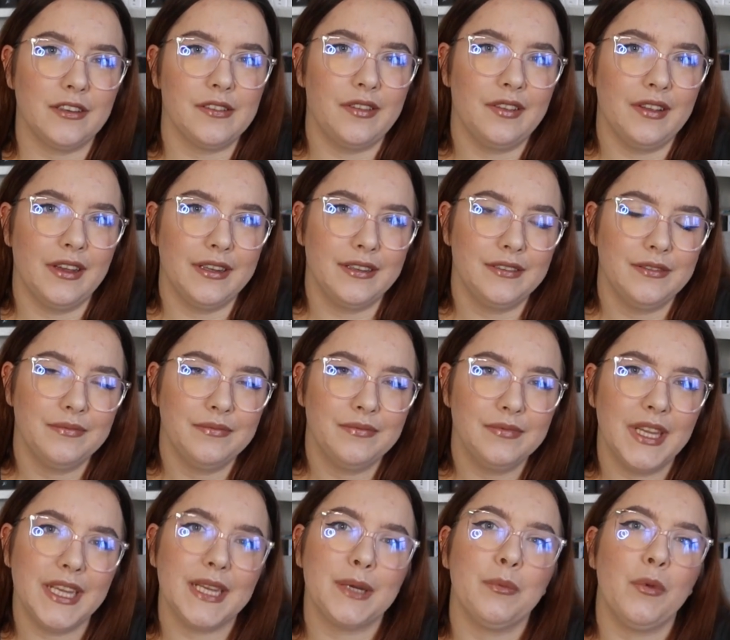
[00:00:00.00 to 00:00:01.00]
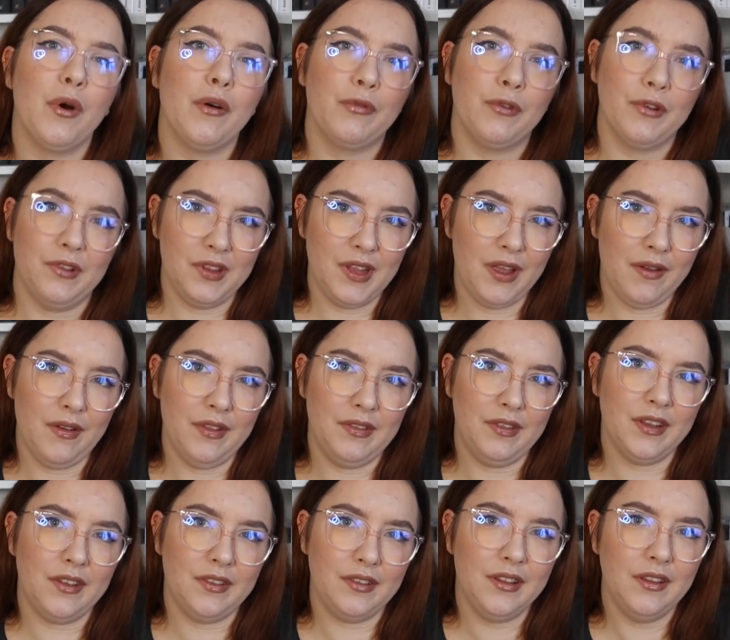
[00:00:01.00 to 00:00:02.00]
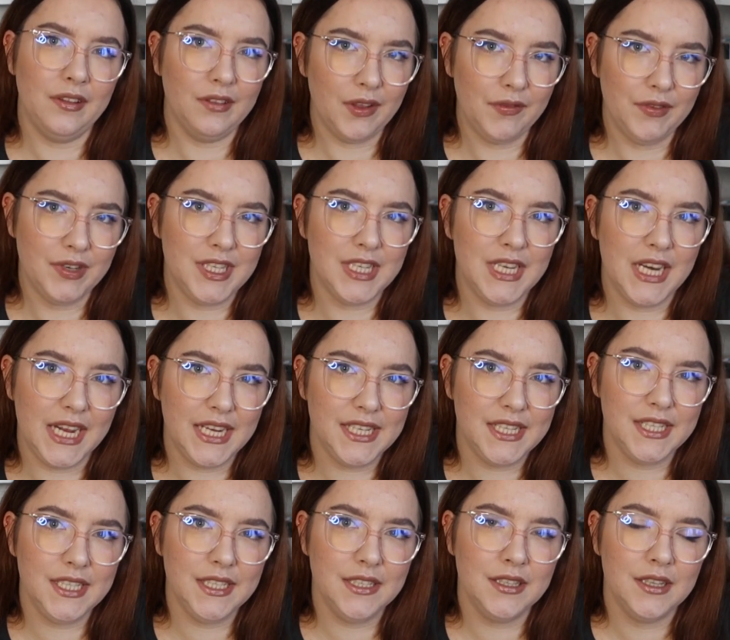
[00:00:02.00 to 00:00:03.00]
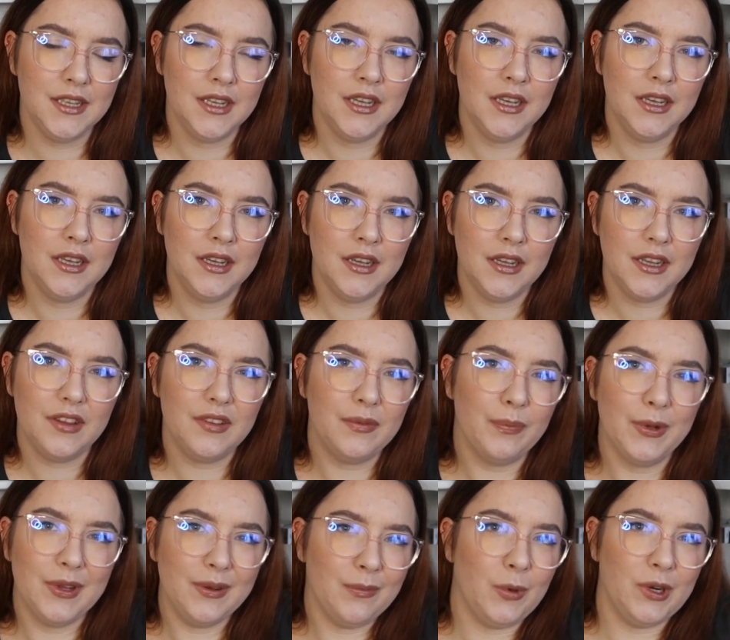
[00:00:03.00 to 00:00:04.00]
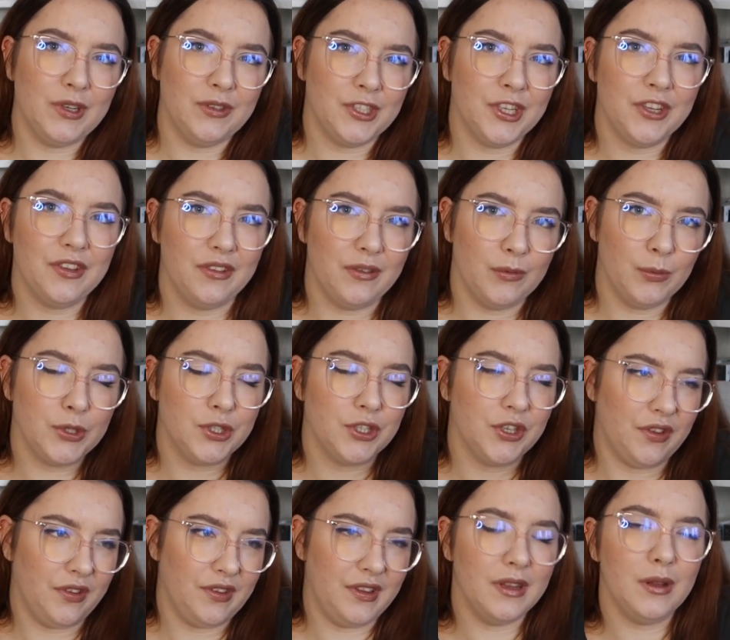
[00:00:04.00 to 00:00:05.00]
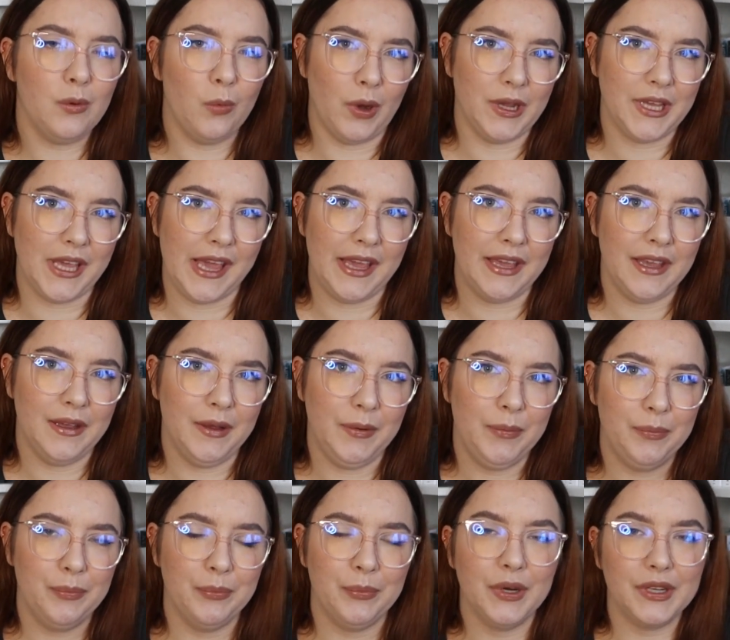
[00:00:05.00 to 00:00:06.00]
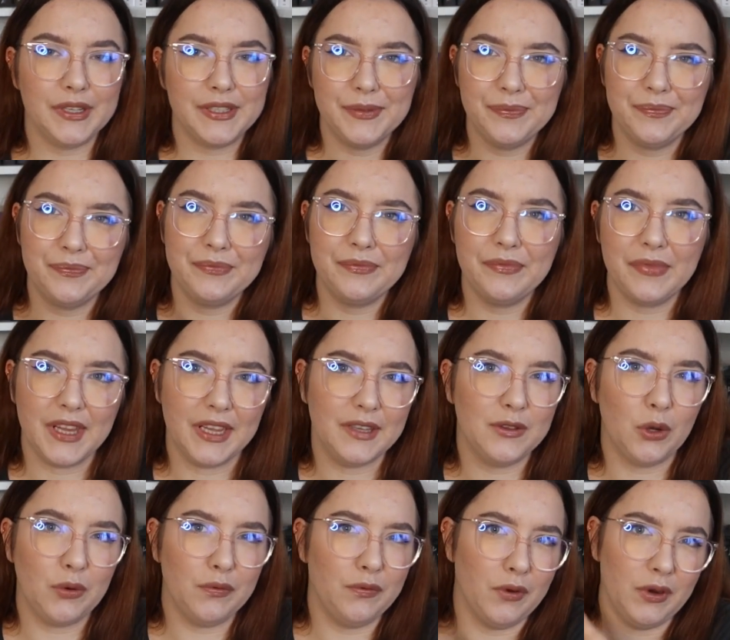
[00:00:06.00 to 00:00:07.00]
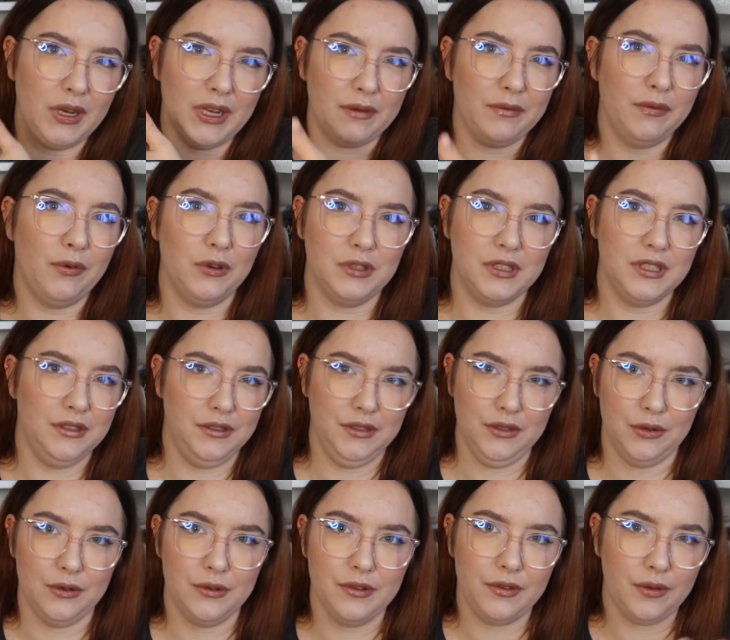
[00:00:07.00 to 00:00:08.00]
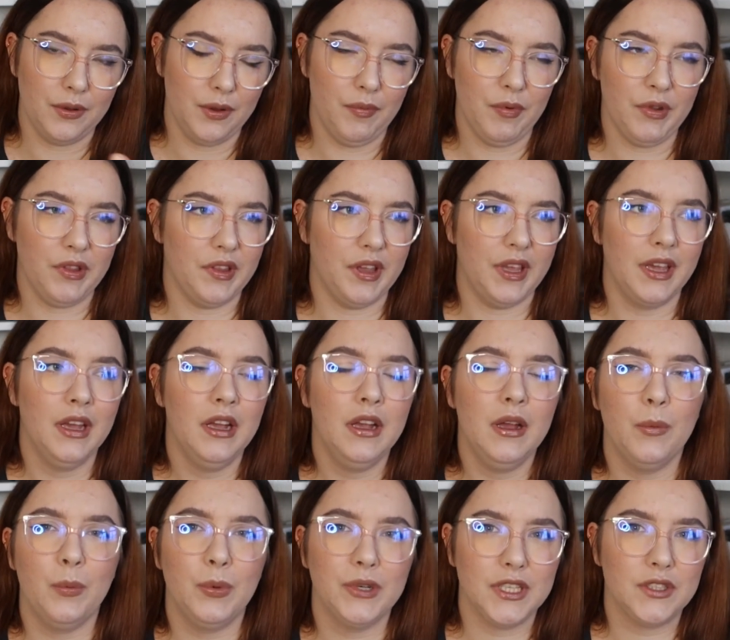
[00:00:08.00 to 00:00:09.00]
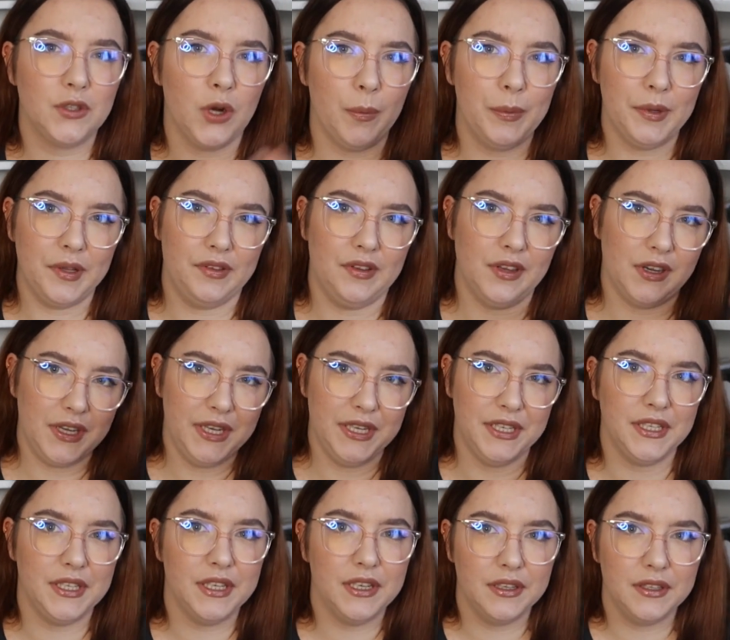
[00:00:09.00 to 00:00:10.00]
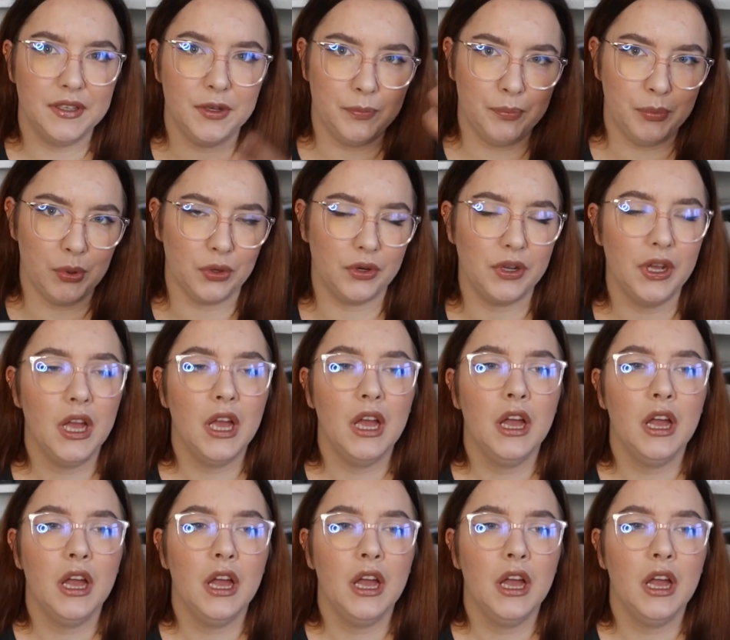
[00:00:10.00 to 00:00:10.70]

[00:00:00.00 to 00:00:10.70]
side, like more for 16, 17, 18, but which is still YA, but not for like 14-year-olds, I would say, with the topics that are in the book.